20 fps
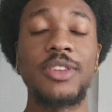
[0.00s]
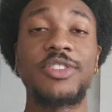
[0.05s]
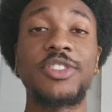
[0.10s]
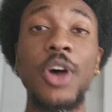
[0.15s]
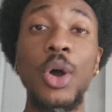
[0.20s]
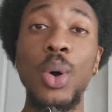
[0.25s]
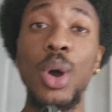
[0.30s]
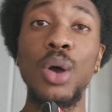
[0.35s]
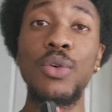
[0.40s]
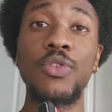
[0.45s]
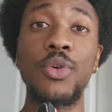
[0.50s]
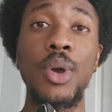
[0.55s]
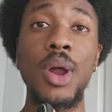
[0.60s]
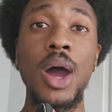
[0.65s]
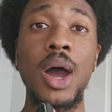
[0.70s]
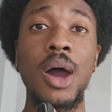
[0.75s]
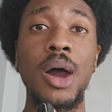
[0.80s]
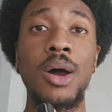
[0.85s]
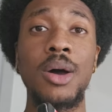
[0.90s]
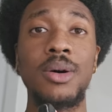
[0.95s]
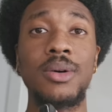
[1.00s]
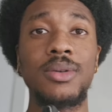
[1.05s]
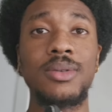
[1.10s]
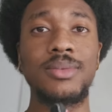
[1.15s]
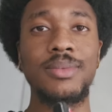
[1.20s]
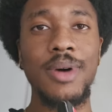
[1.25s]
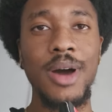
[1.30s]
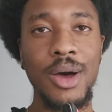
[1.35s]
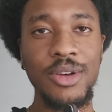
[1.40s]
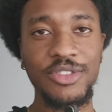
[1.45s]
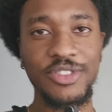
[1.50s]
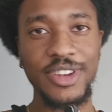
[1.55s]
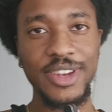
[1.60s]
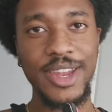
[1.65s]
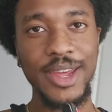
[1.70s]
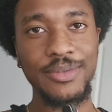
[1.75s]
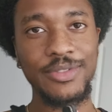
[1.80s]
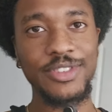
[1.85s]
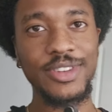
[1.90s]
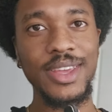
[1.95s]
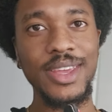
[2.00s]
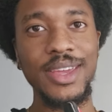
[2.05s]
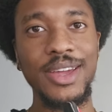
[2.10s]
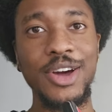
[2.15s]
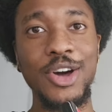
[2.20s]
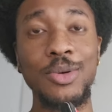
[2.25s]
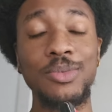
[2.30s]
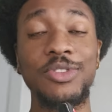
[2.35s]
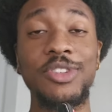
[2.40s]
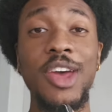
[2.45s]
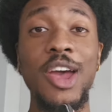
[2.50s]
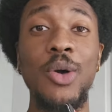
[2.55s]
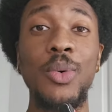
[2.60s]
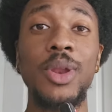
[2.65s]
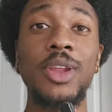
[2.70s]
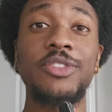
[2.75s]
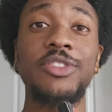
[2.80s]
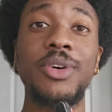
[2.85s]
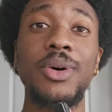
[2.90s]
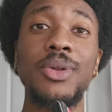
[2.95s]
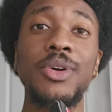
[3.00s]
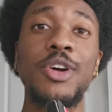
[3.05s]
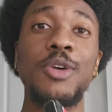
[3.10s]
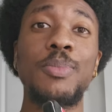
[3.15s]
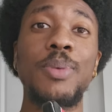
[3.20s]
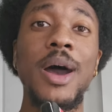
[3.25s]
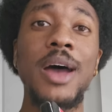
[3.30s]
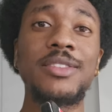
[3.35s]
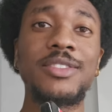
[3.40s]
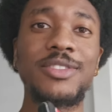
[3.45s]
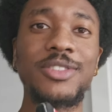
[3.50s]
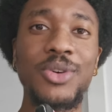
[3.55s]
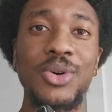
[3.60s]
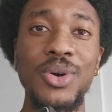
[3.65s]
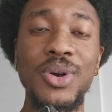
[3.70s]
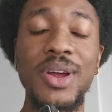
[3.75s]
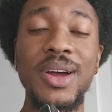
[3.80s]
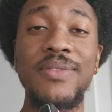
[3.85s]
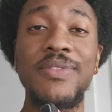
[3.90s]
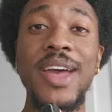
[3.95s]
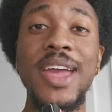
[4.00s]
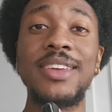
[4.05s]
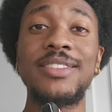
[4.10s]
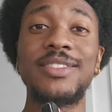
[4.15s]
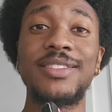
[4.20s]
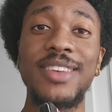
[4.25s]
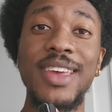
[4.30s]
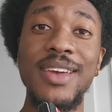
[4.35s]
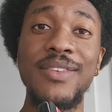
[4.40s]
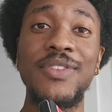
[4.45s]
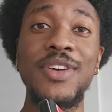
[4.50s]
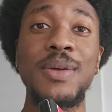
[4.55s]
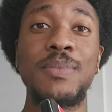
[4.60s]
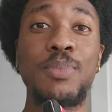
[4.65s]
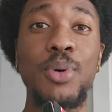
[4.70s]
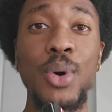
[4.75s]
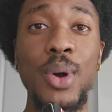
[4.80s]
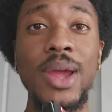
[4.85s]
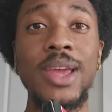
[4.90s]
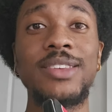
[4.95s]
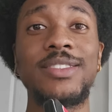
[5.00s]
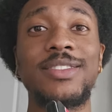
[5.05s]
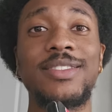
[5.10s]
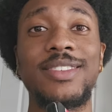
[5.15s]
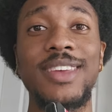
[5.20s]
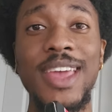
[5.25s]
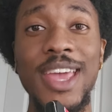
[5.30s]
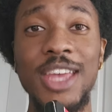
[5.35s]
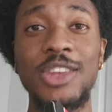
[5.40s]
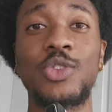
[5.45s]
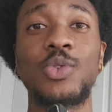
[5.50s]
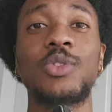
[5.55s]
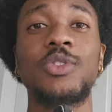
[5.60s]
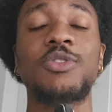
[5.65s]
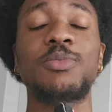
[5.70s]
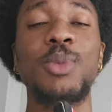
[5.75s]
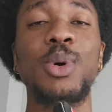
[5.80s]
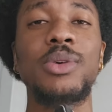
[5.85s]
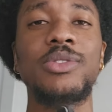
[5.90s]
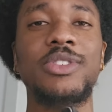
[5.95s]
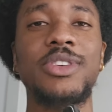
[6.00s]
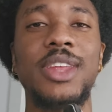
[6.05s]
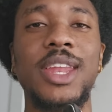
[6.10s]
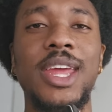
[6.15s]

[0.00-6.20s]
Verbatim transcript: So overall, Austin FC comes down with a total composite score of a 7.6, which moves it